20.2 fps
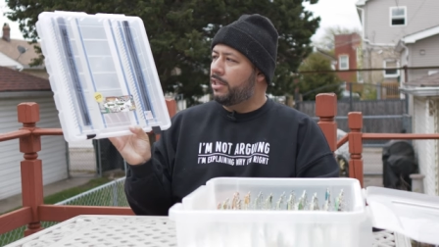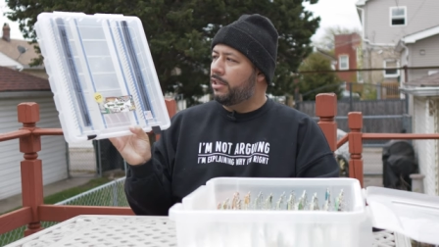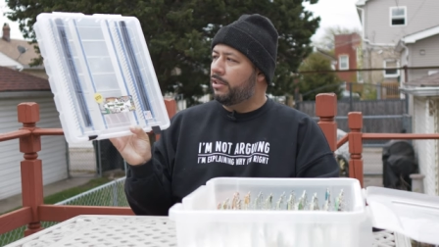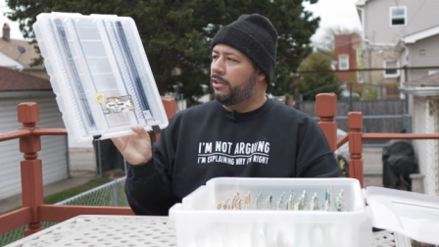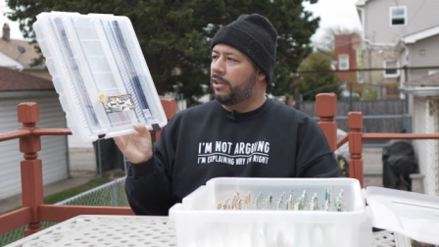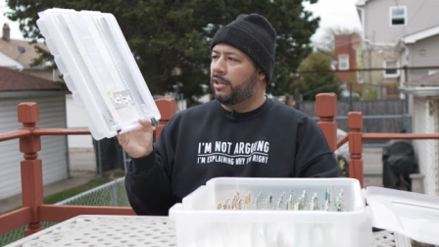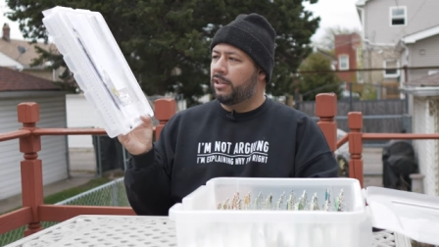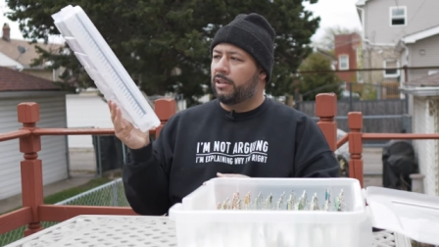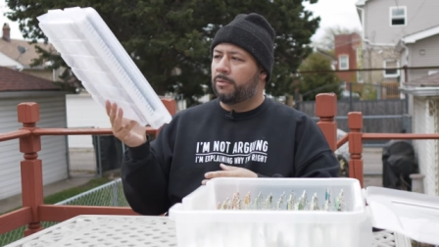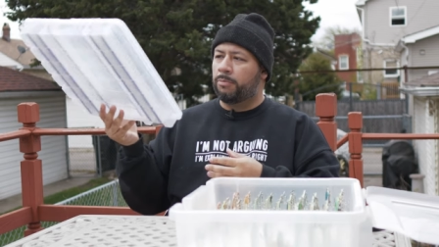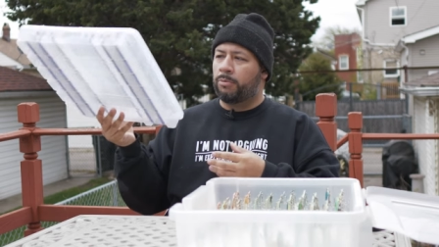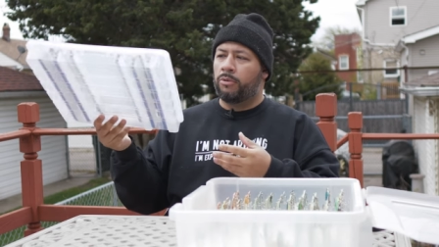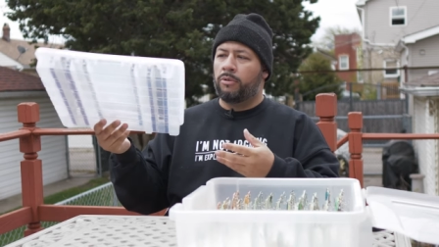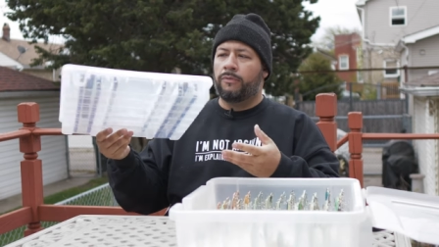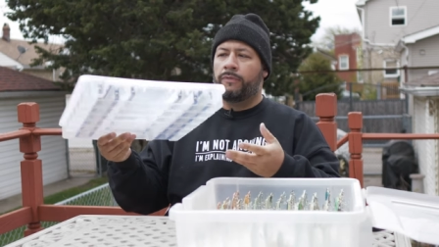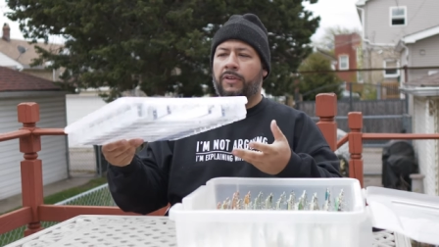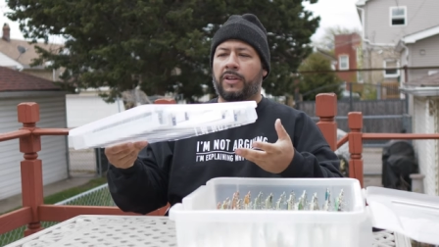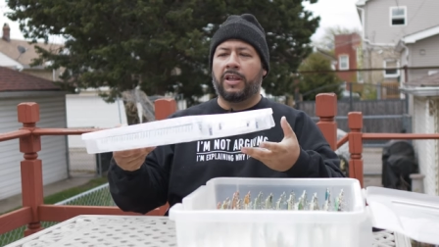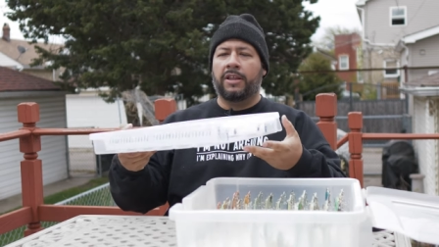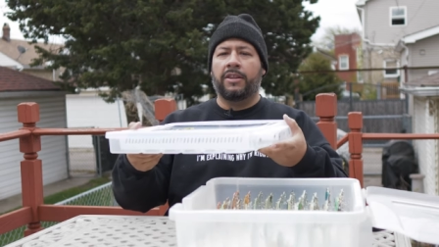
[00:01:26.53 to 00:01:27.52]
Look at the
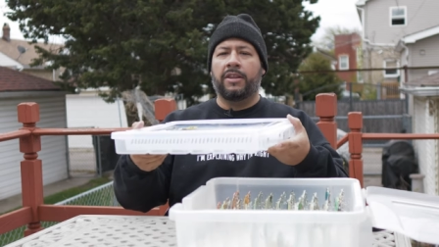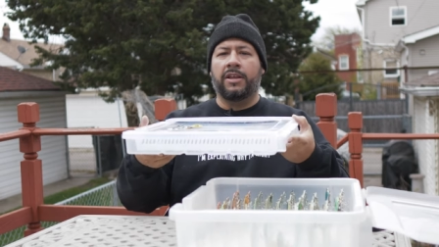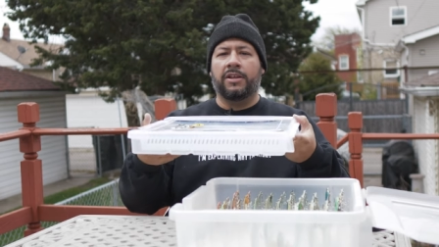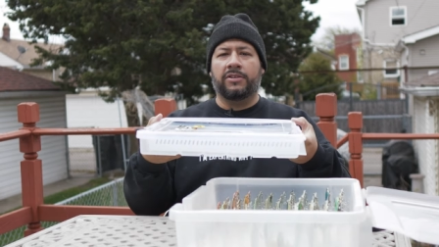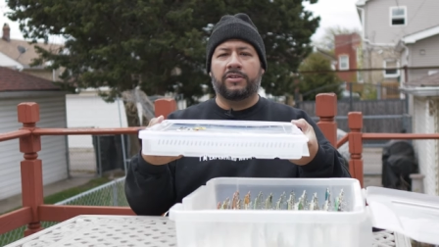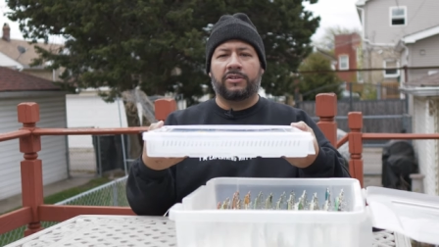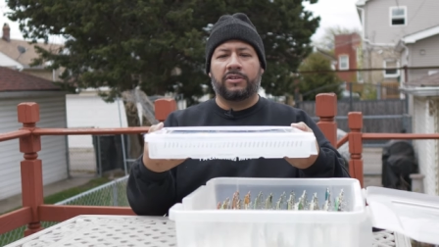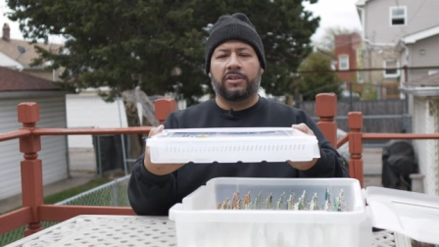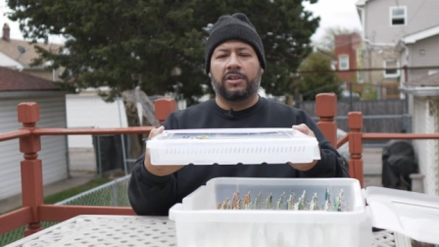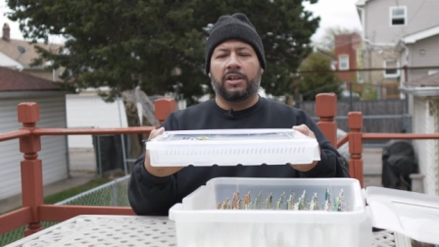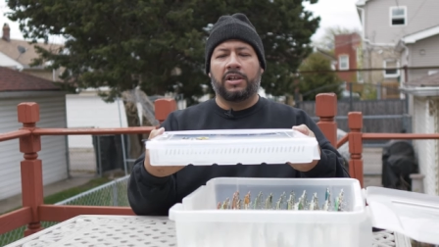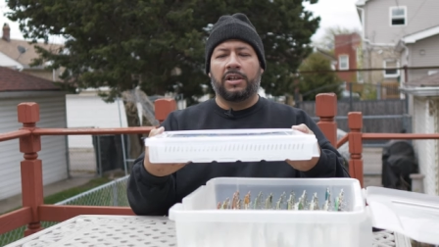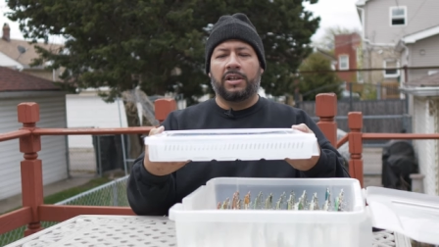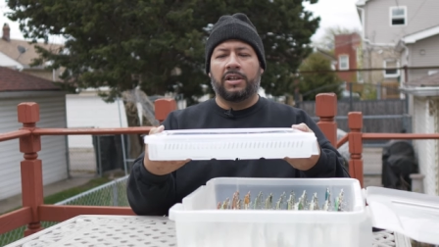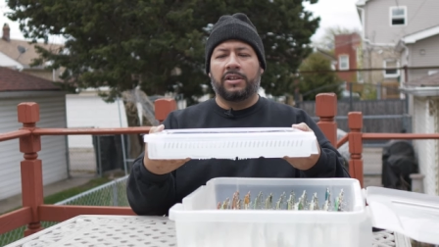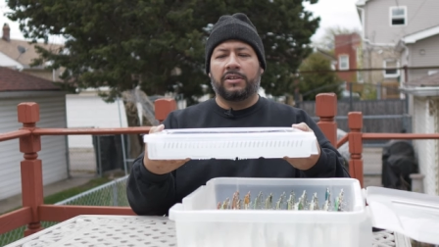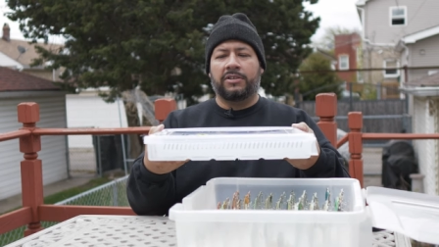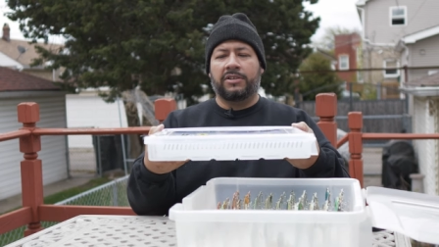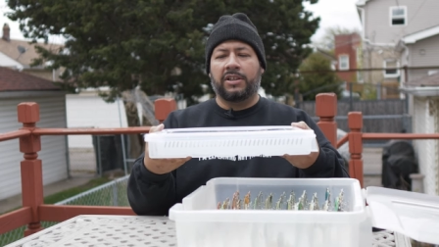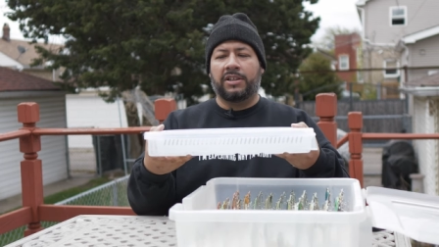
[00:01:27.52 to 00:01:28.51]
profile on this.
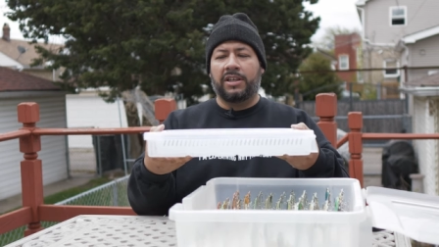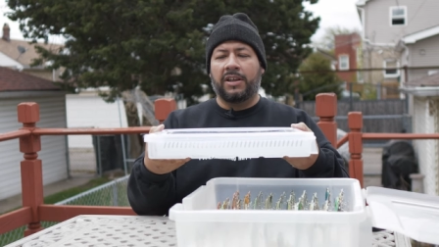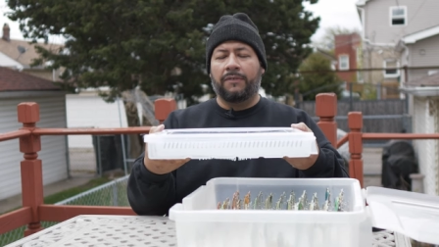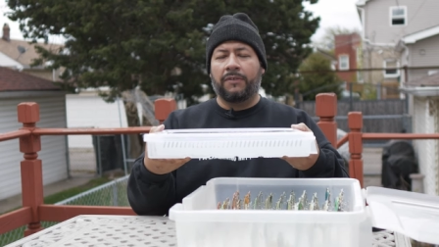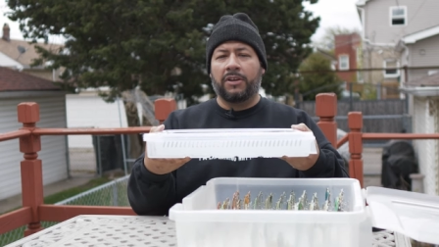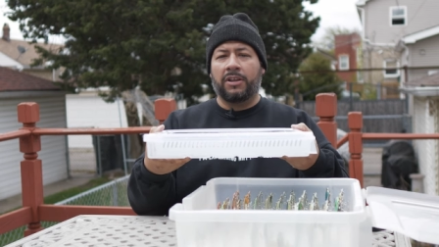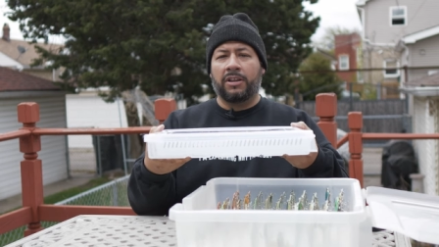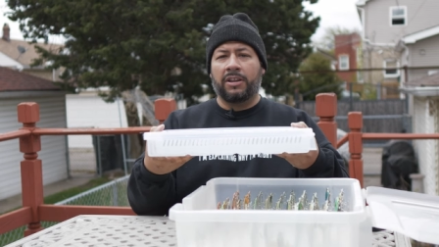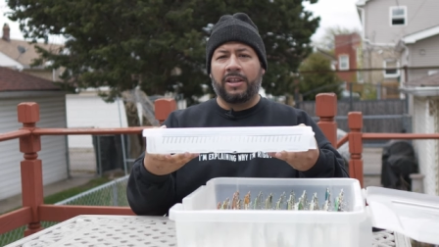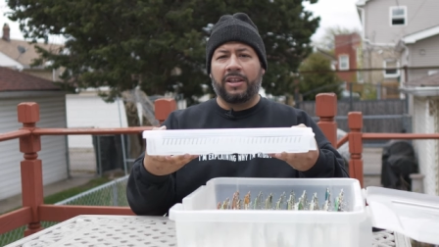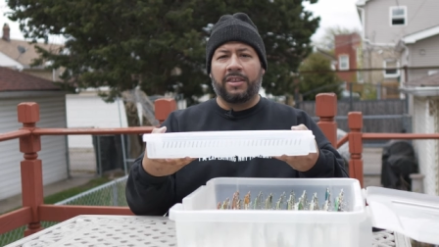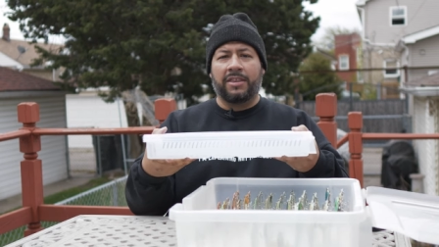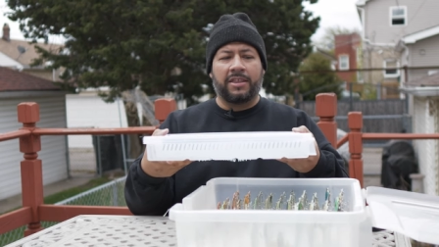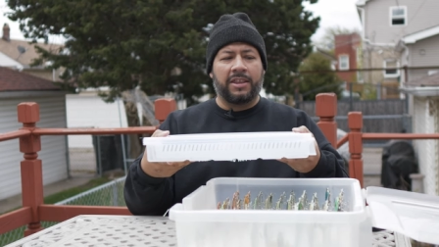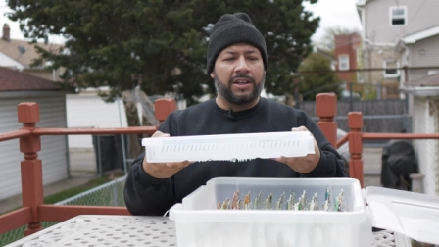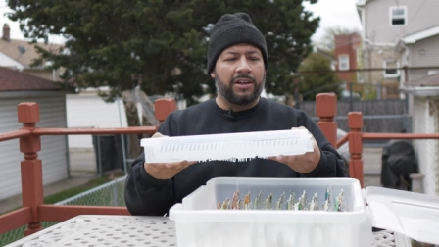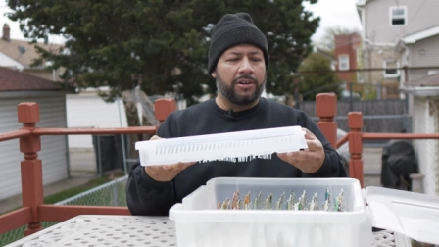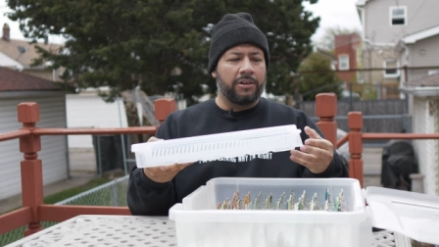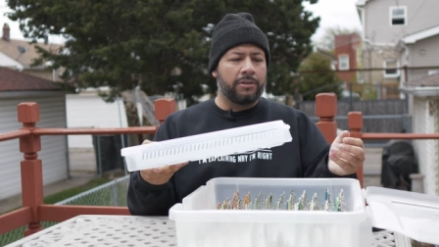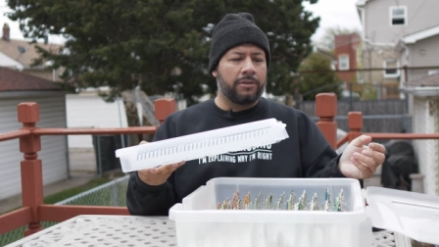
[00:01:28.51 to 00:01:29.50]
Significantly
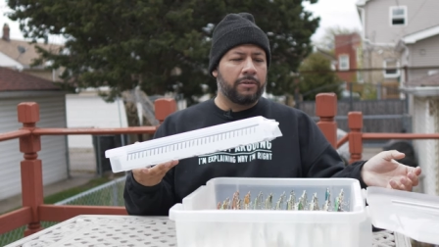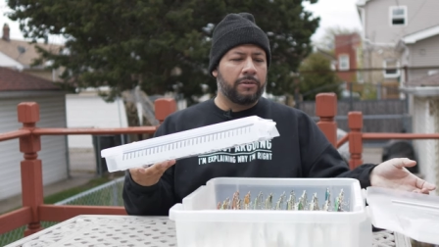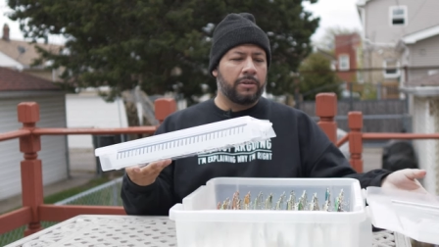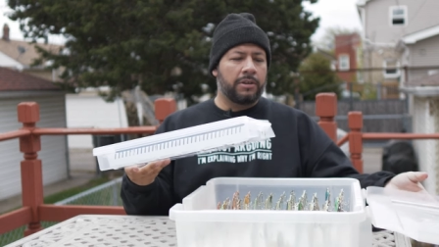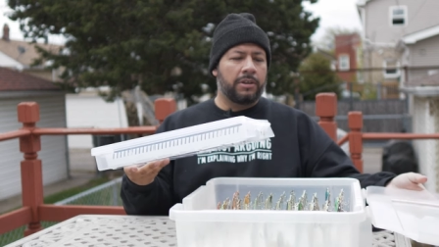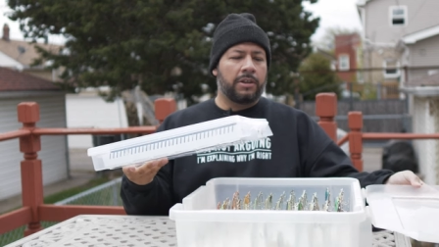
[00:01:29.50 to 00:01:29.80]
thinner,